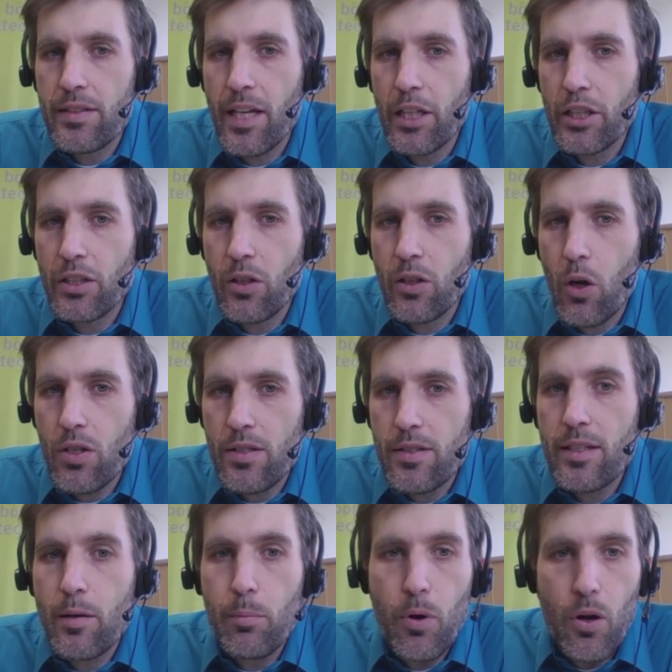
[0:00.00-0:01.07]
station
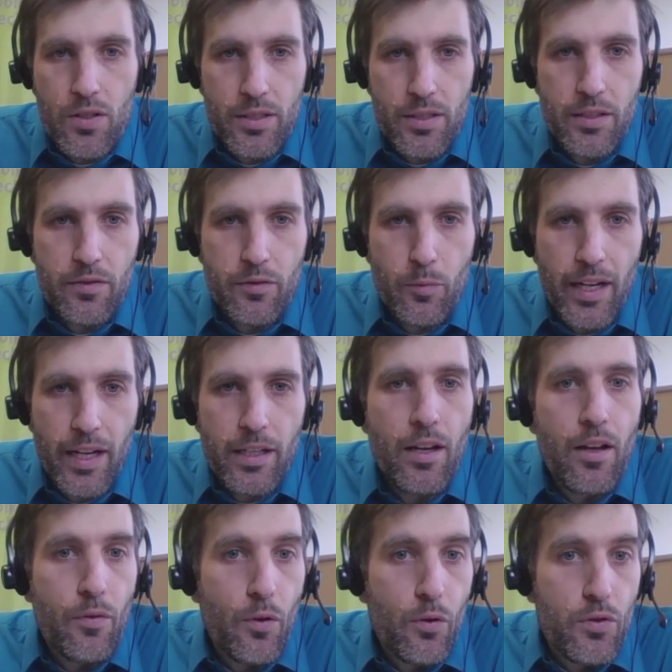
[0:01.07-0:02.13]
costs in a positive way.
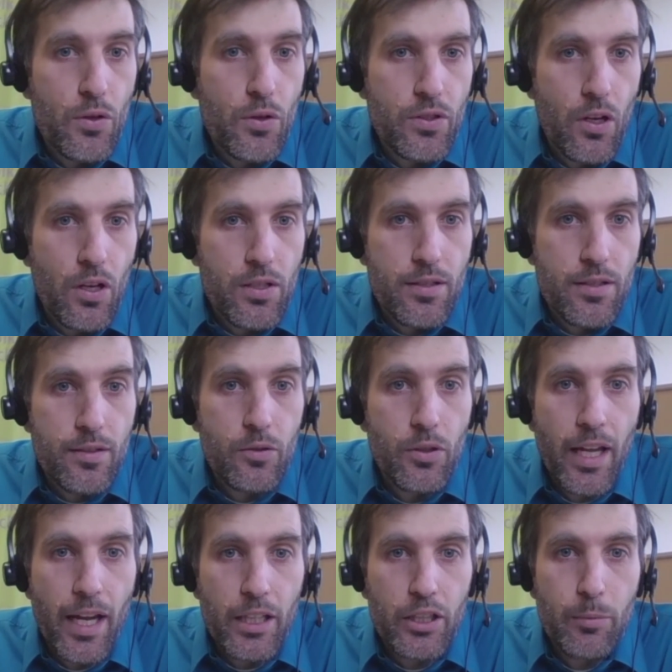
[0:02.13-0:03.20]
So those costs
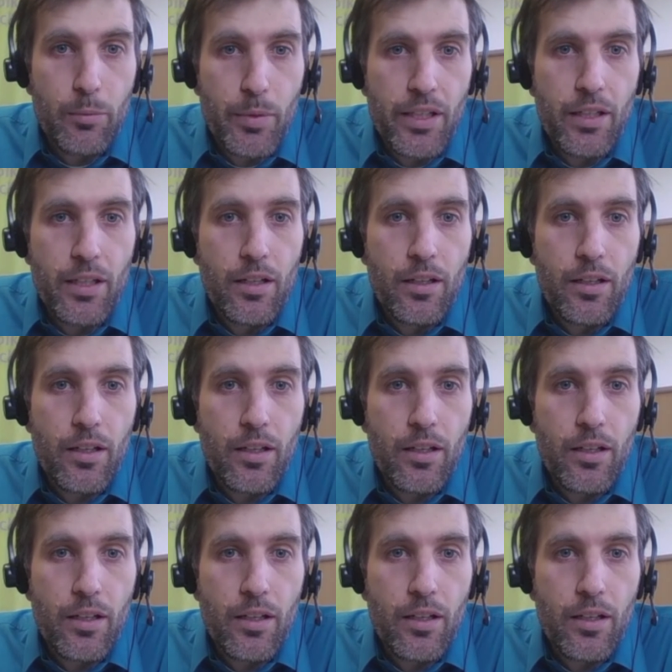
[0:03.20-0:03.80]
could actually be